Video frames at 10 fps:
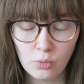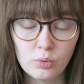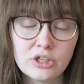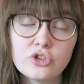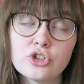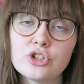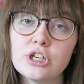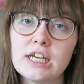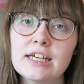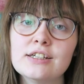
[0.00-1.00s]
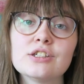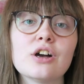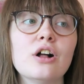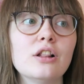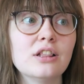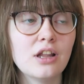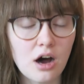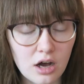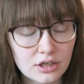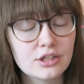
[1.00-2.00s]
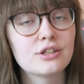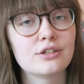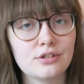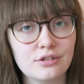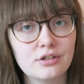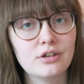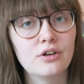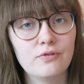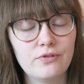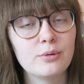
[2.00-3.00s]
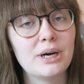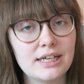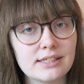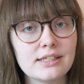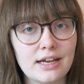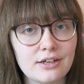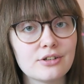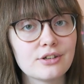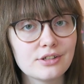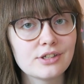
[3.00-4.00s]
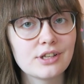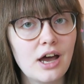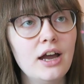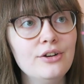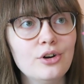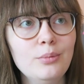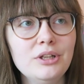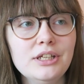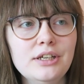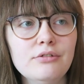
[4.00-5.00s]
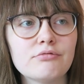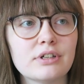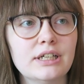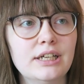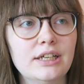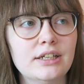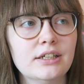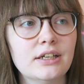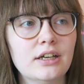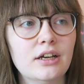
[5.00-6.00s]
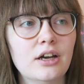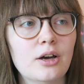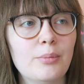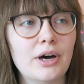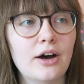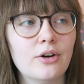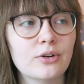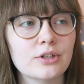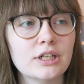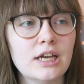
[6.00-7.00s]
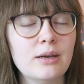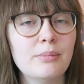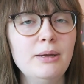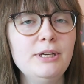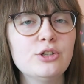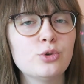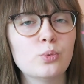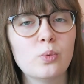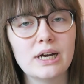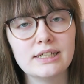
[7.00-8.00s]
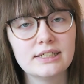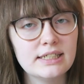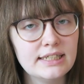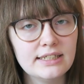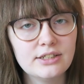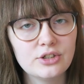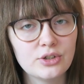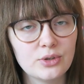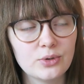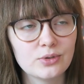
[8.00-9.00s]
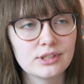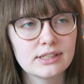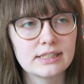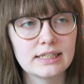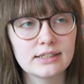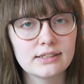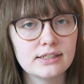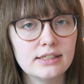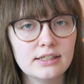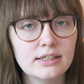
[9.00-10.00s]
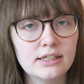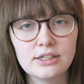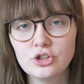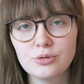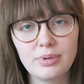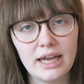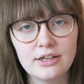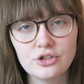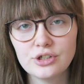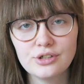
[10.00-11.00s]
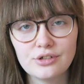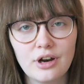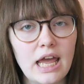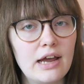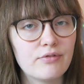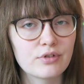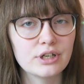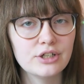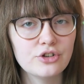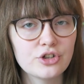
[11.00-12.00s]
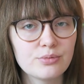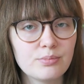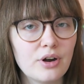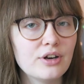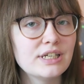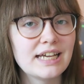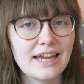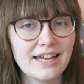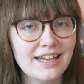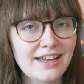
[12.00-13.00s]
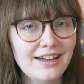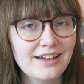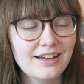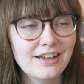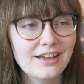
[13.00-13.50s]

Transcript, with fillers: which is a lot for my standards. I normally read about maybe 20 to 60-ish pages on average per day.